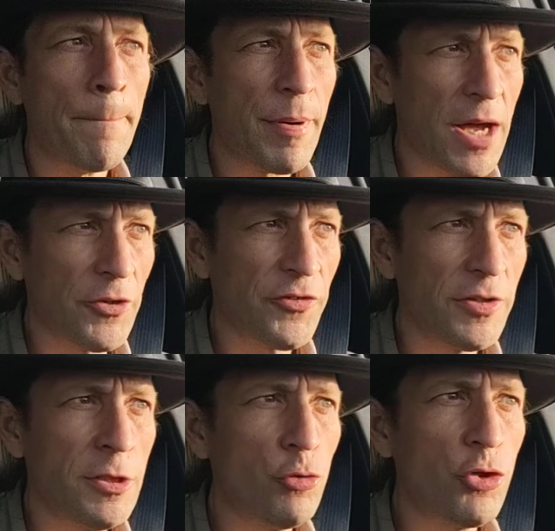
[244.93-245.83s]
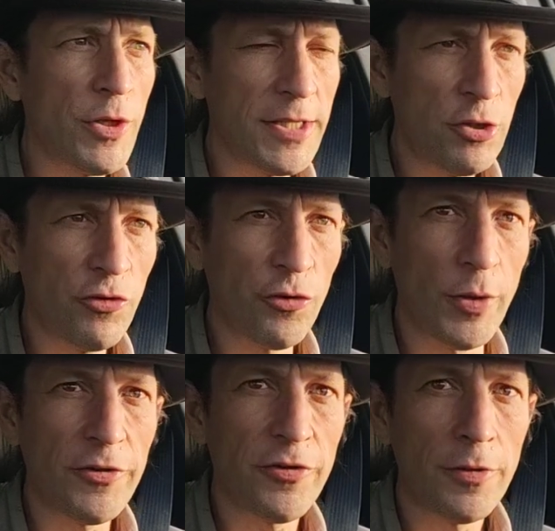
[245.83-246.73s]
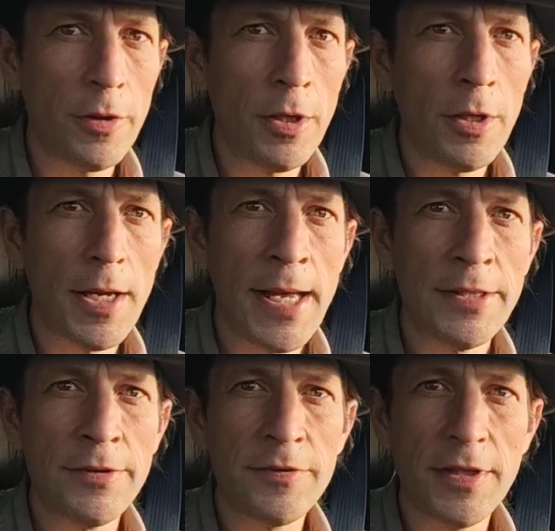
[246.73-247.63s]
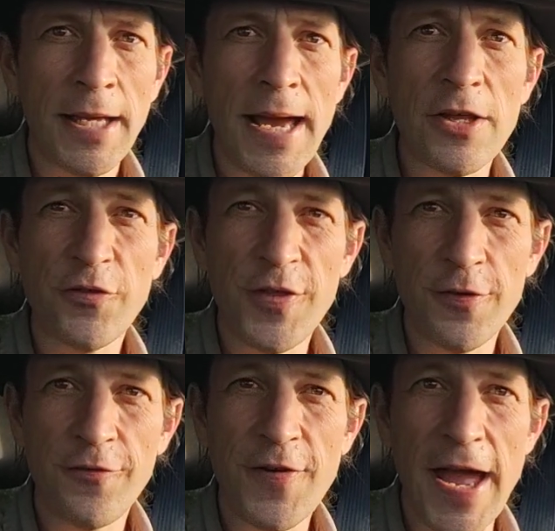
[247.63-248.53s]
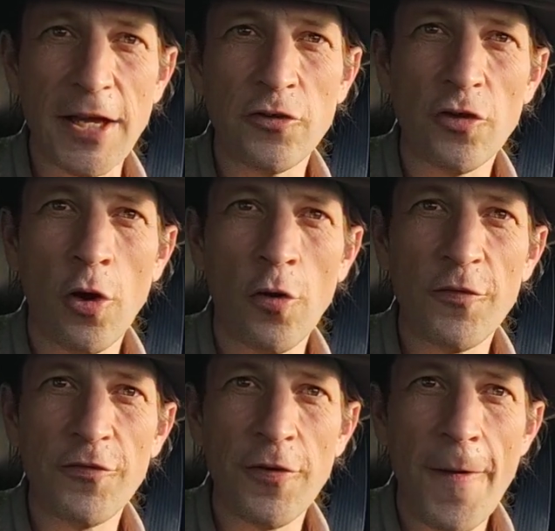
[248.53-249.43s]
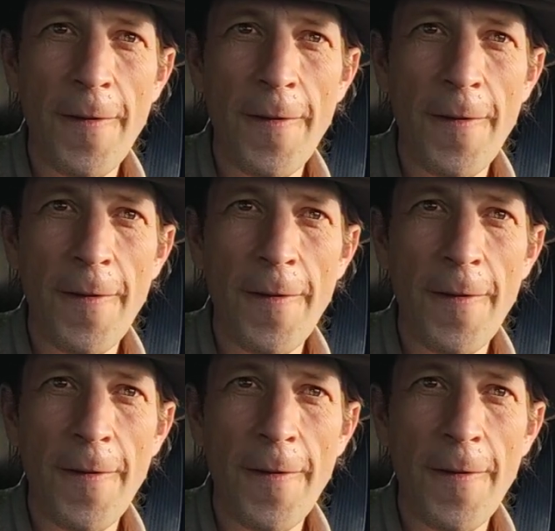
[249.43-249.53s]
but you do get used to it, and it has the effect of